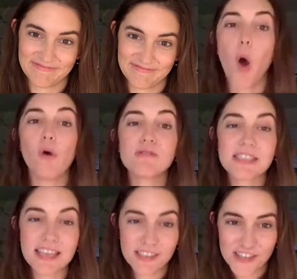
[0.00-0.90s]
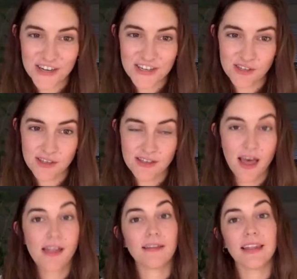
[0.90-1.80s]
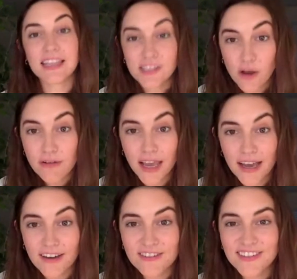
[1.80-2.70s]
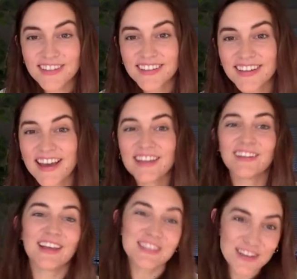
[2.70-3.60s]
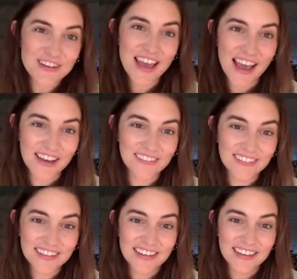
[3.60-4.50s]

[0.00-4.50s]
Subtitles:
Oh, sisters, let's go down. Let's go down.